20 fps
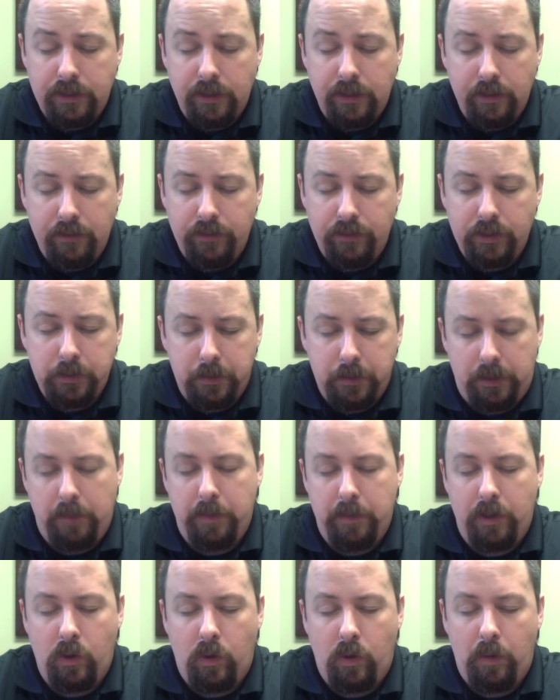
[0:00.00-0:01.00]
individually,
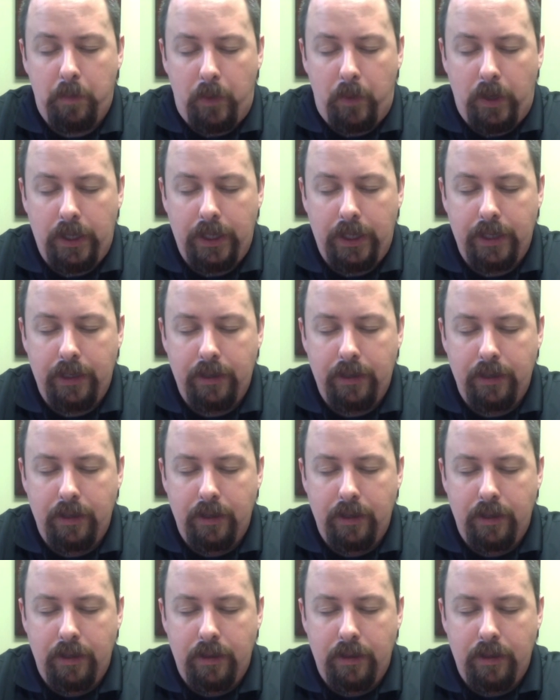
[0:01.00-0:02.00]
but corporately,
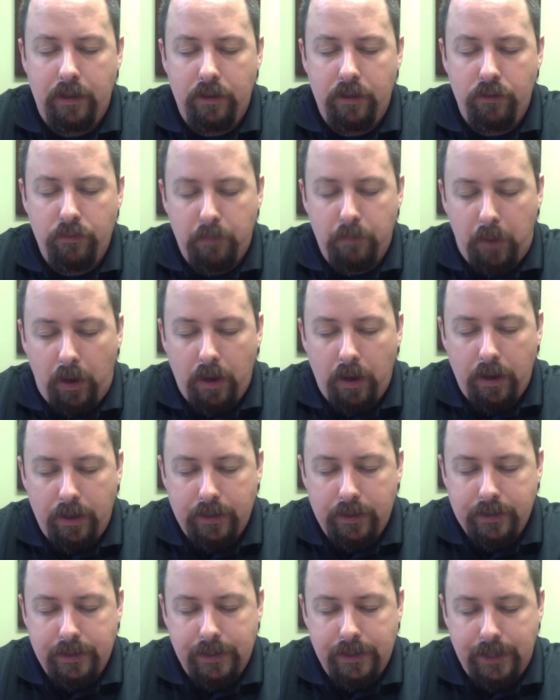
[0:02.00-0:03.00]
that you've brought
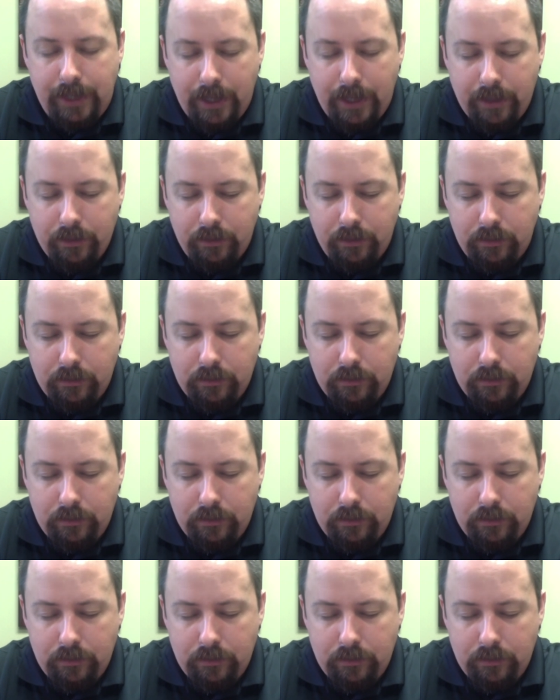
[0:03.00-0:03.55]
us together,